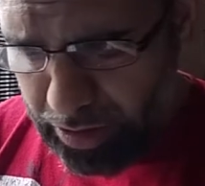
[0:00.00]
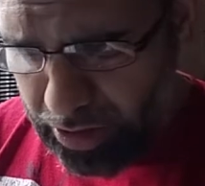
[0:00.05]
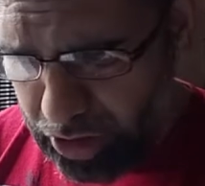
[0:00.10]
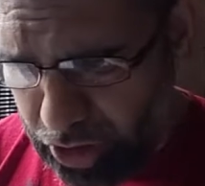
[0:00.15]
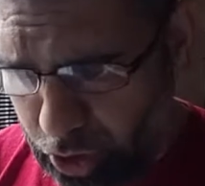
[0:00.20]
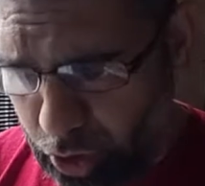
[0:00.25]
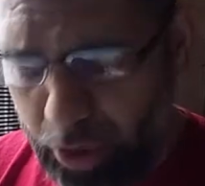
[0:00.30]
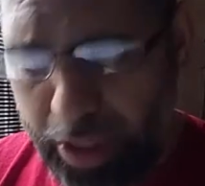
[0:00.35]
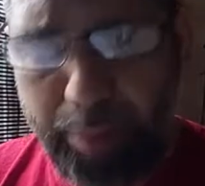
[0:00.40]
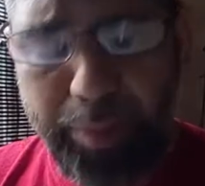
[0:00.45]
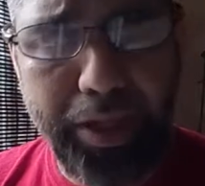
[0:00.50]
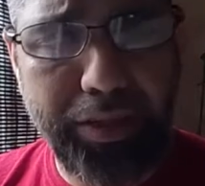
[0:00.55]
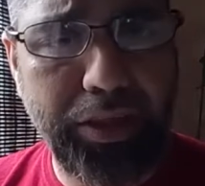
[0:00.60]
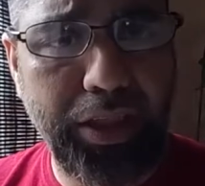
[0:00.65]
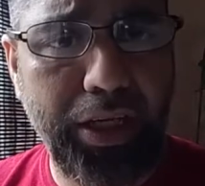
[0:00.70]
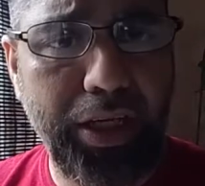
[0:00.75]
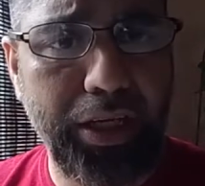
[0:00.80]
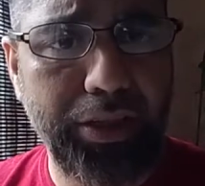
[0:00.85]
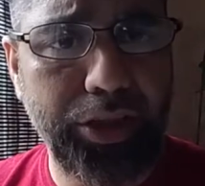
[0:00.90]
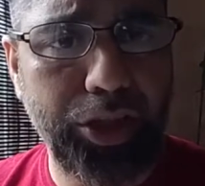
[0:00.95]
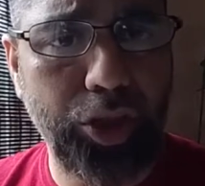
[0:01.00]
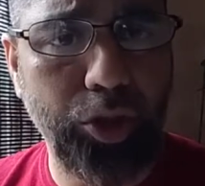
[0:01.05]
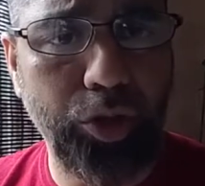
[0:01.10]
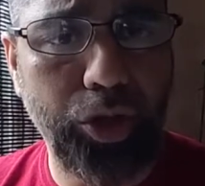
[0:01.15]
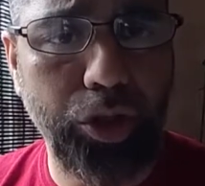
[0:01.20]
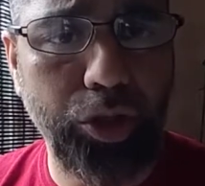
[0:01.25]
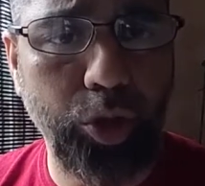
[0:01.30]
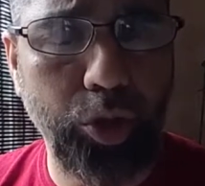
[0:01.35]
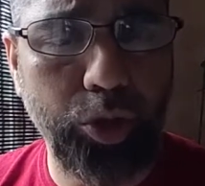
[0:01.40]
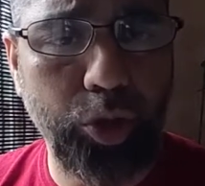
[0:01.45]
So MIC
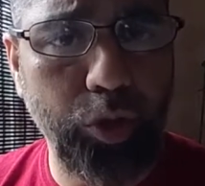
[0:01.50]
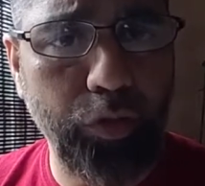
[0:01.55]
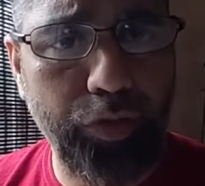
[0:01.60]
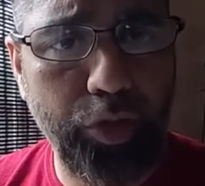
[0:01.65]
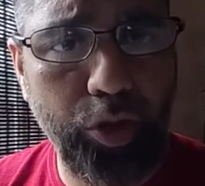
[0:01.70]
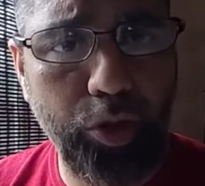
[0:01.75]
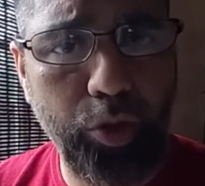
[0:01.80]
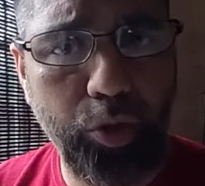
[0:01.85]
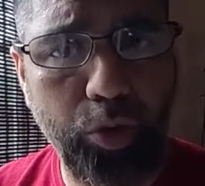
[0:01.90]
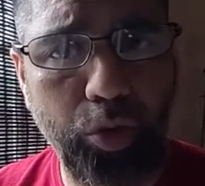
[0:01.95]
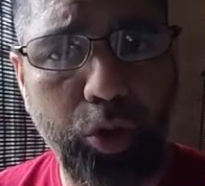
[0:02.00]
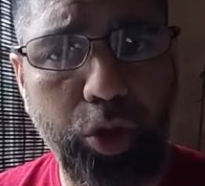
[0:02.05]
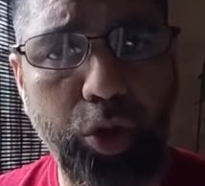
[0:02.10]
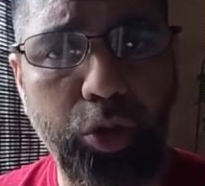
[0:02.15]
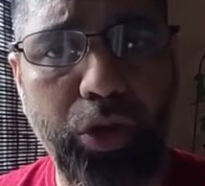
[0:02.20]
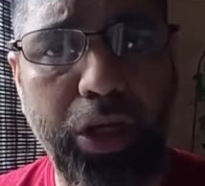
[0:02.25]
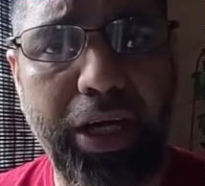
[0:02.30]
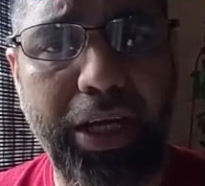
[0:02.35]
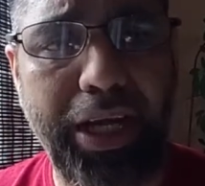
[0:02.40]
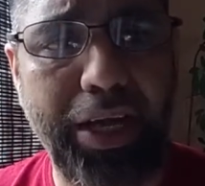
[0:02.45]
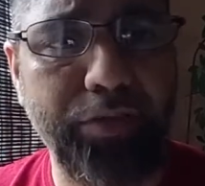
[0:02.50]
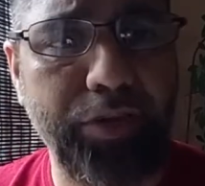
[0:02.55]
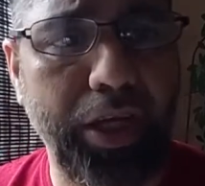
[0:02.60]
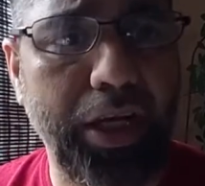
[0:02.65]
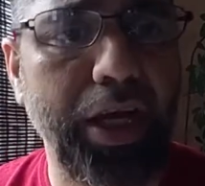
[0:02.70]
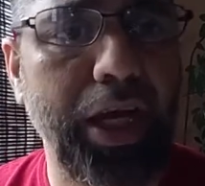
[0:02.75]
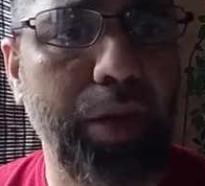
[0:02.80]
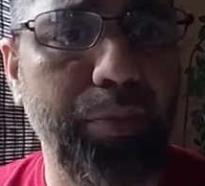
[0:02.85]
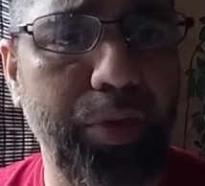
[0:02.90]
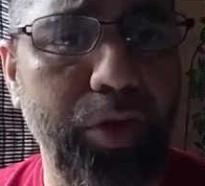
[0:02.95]
Constitution, those of you who do not have the
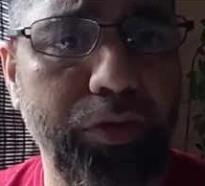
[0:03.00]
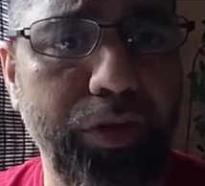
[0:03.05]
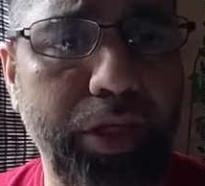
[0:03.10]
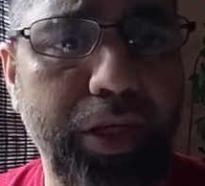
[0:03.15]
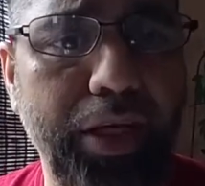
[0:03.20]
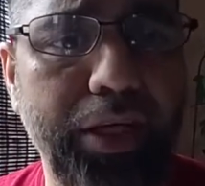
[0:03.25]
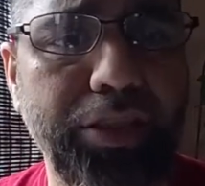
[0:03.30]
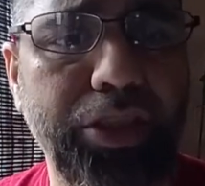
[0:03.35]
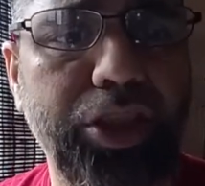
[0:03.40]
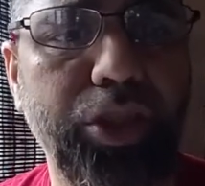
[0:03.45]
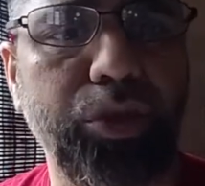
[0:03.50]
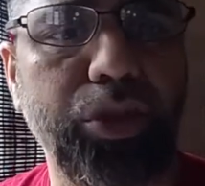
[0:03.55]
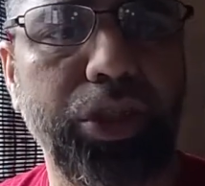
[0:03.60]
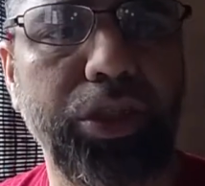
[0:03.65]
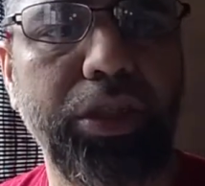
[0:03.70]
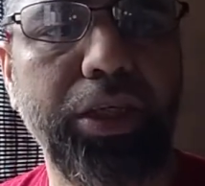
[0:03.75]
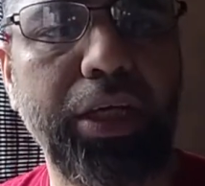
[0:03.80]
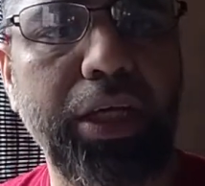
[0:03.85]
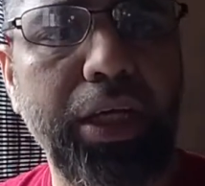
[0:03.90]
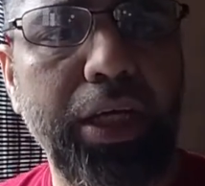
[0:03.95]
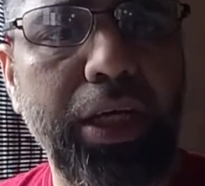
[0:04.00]
copy of the Constitution